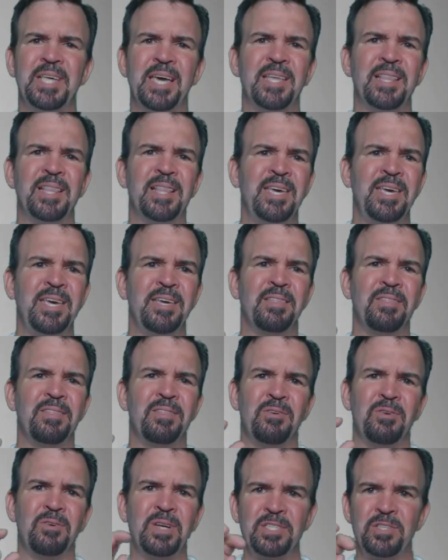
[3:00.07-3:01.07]

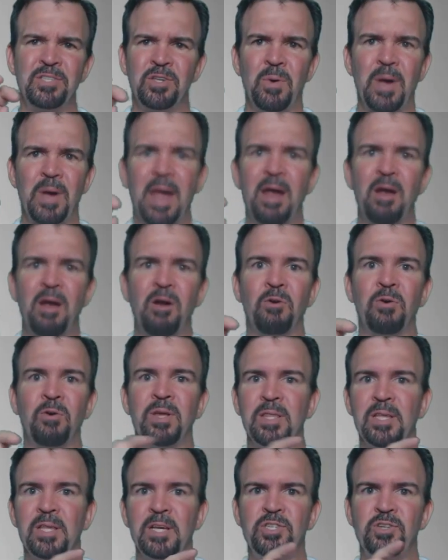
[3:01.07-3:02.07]
Secondly, there is no
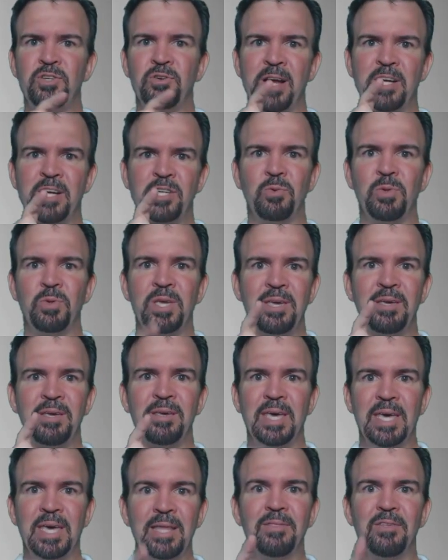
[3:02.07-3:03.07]
error unless you're
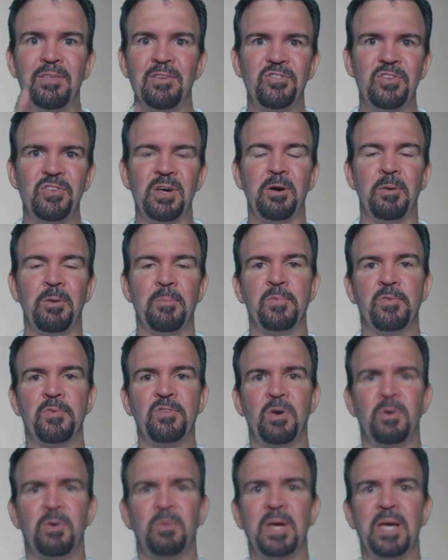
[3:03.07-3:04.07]
actually in the
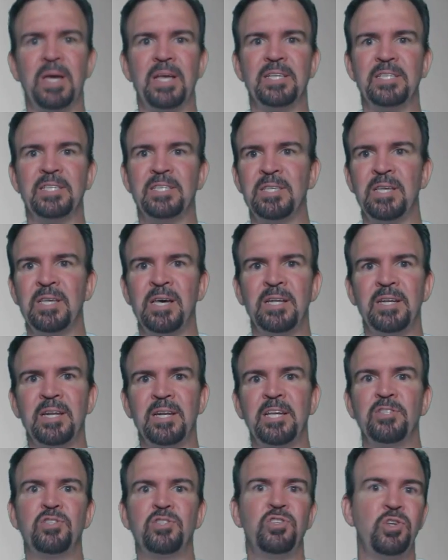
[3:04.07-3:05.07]
cell. So it's
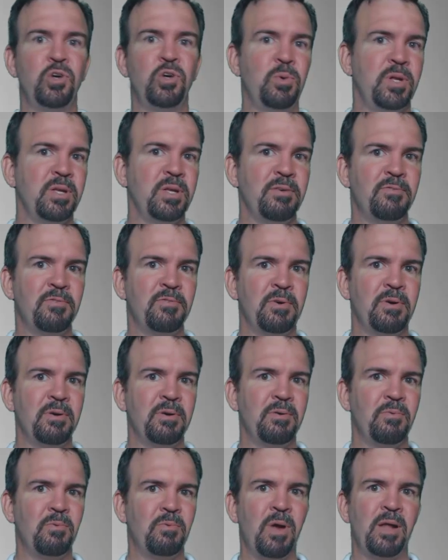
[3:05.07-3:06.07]
not intuitive
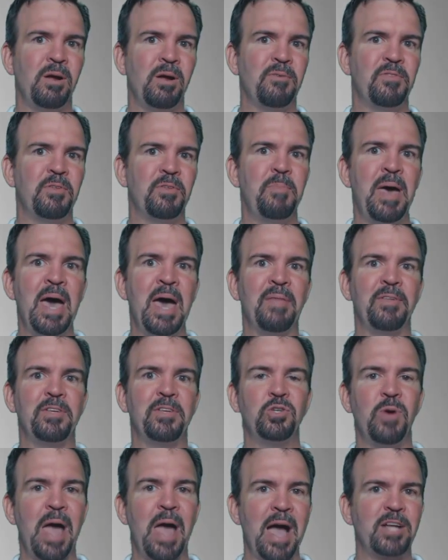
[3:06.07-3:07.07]
right off the
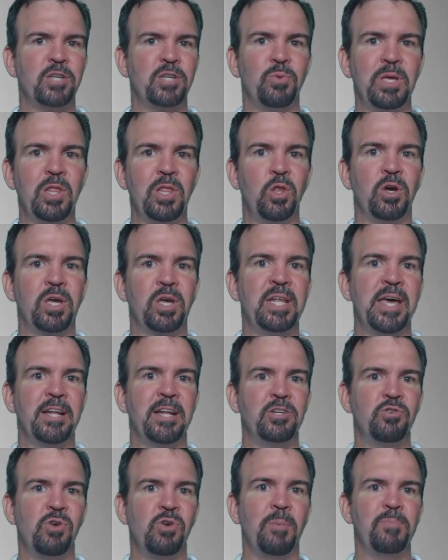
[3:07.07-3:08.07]
bat that you're actually
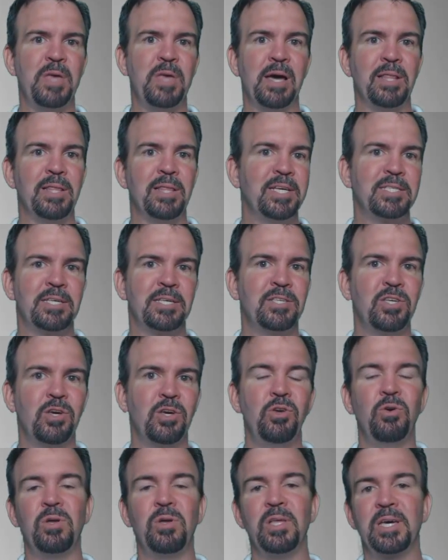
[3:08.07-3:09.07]
looking at a drop-down list
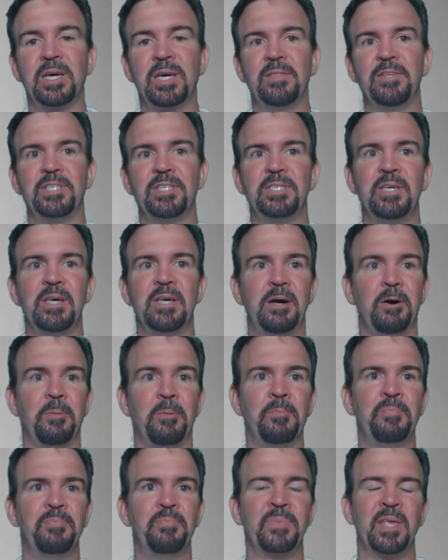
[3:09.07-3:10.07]
until you click in the
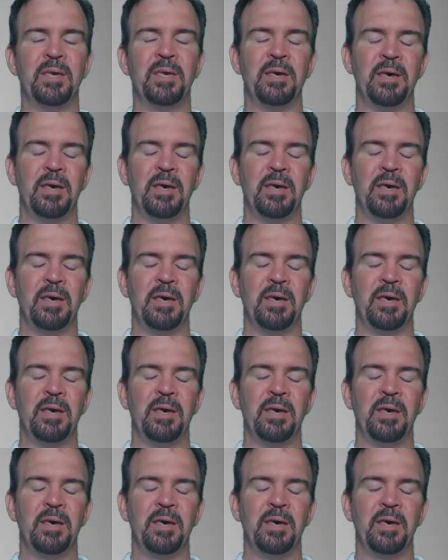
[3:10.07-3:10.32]
cell.